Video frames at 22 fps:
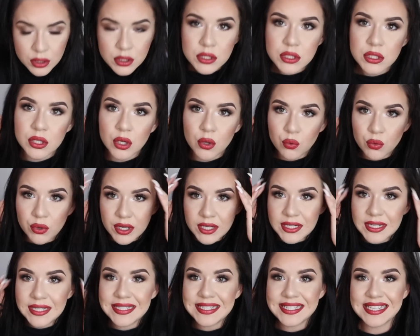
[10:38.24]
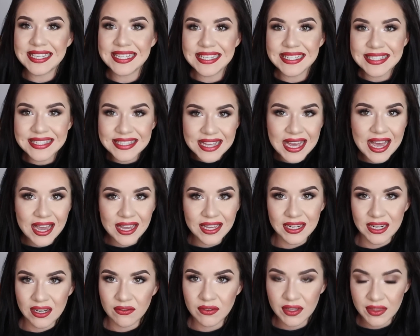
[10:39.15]
So we're gonna tease that
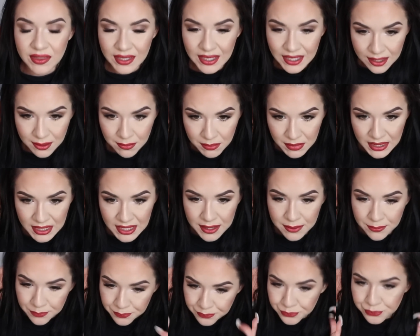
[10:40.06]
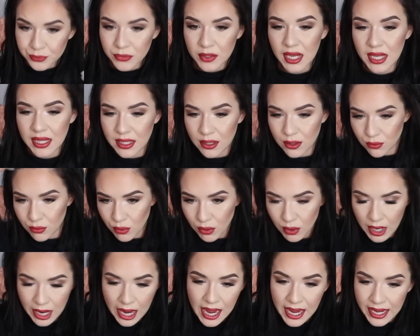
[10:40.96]
and everything in a minute and then
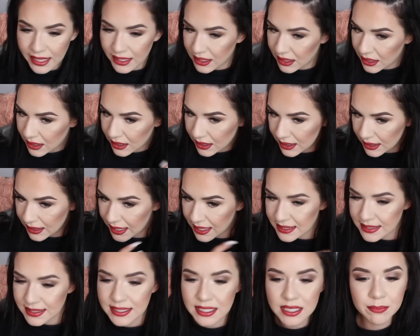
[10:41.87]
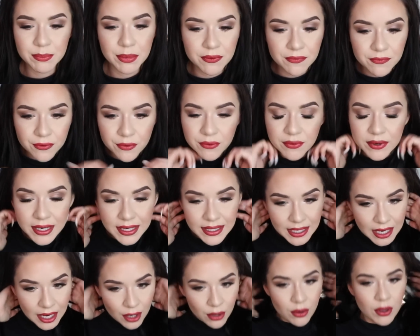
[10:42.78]
hide the elastic, but for right
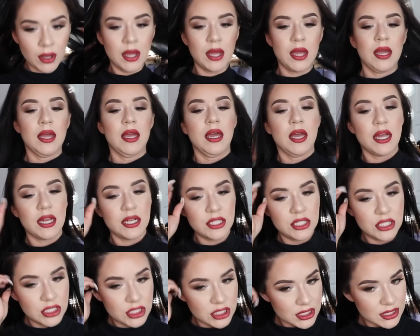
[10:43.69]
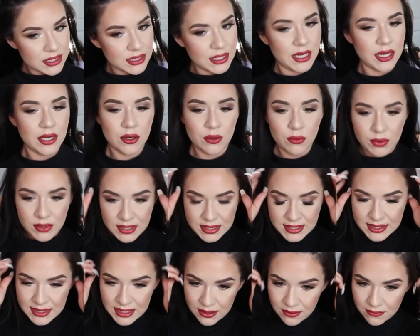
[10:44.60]
now, I just kind of want to
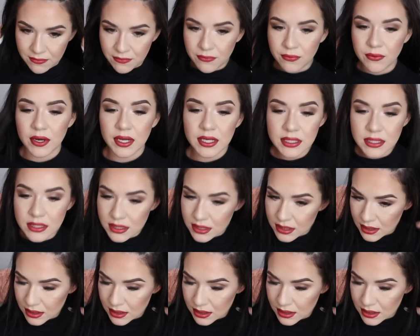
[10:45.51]
see the front